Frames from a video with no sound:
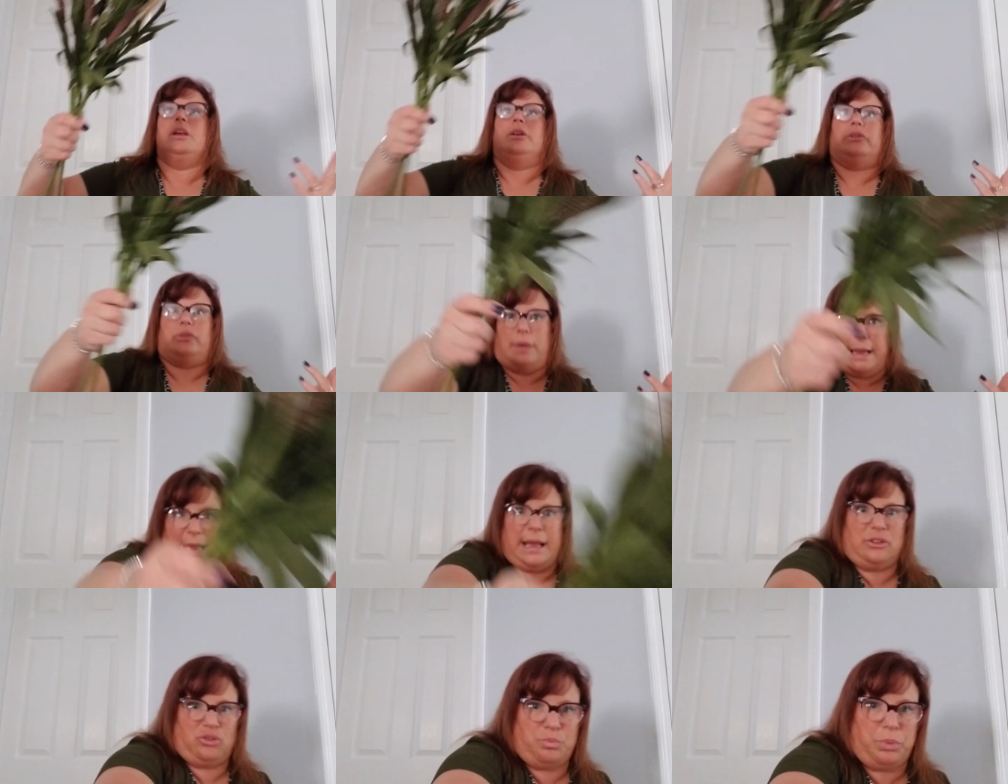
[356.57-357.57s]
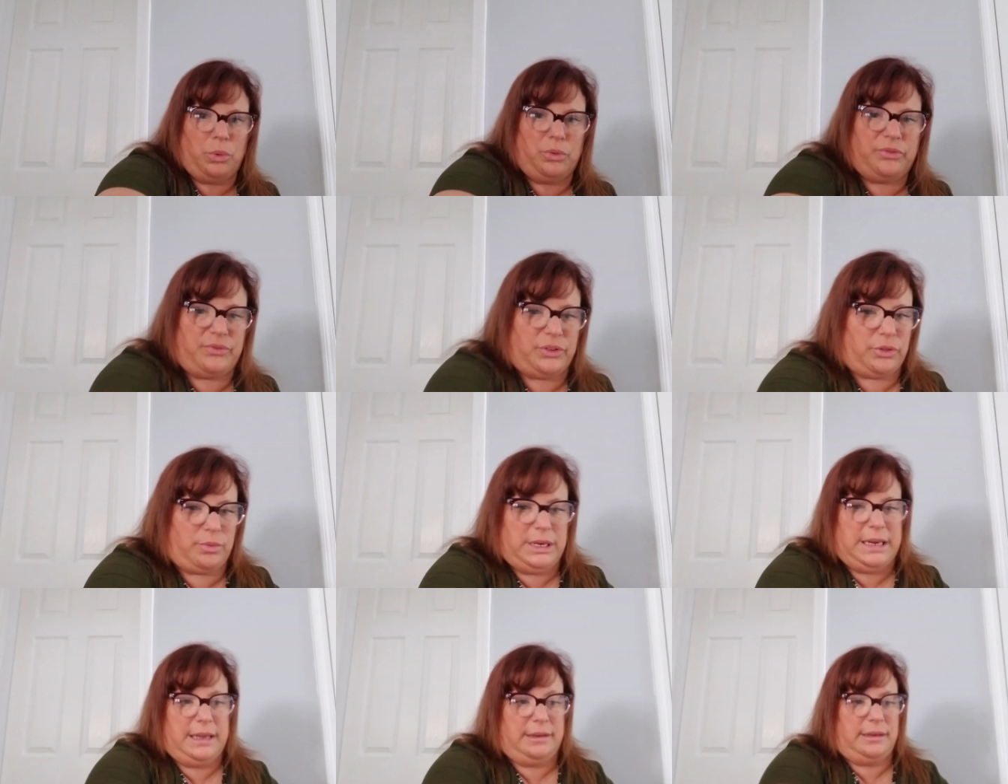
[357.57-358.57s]
So I got both for
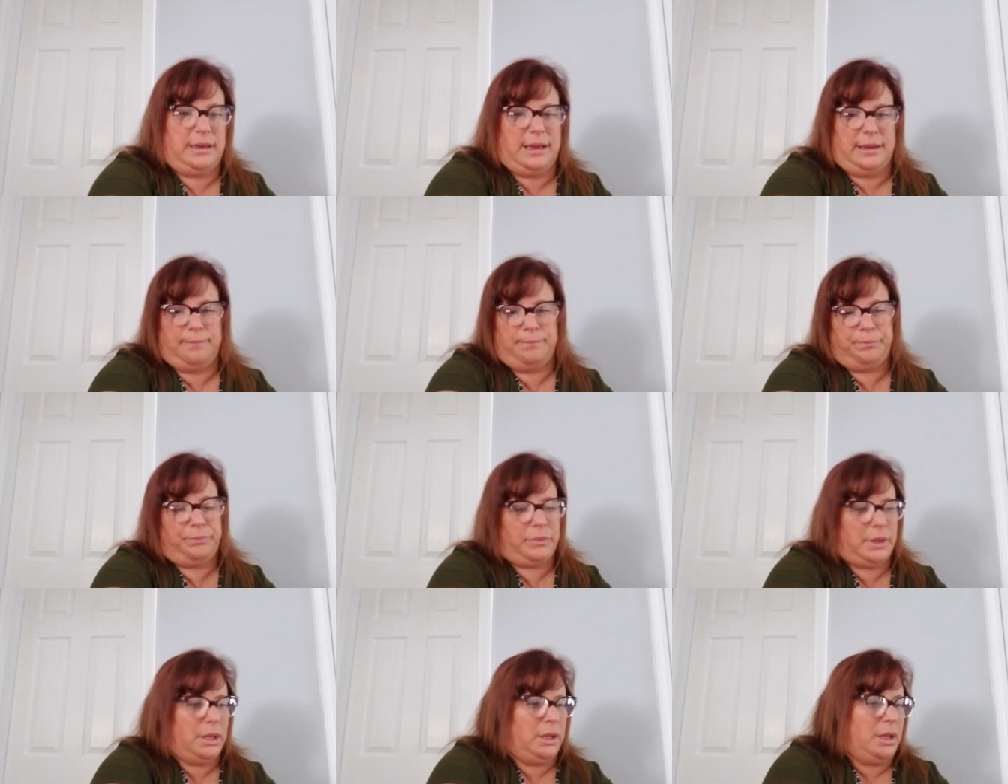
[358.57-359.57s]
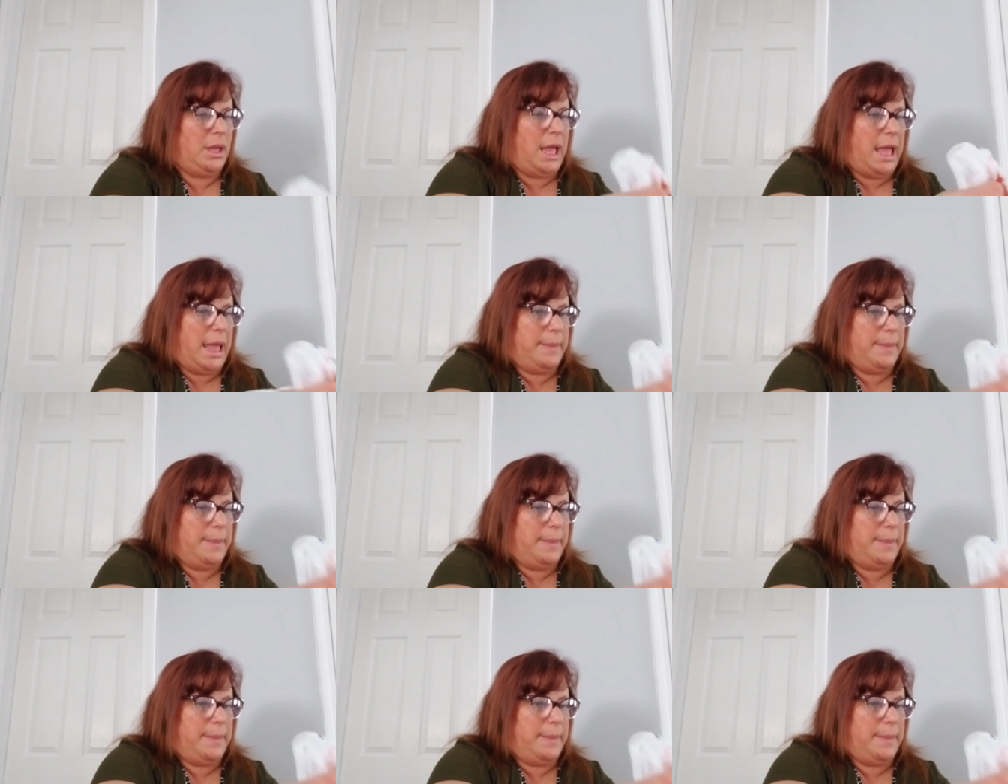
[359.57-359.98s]
$3.99. And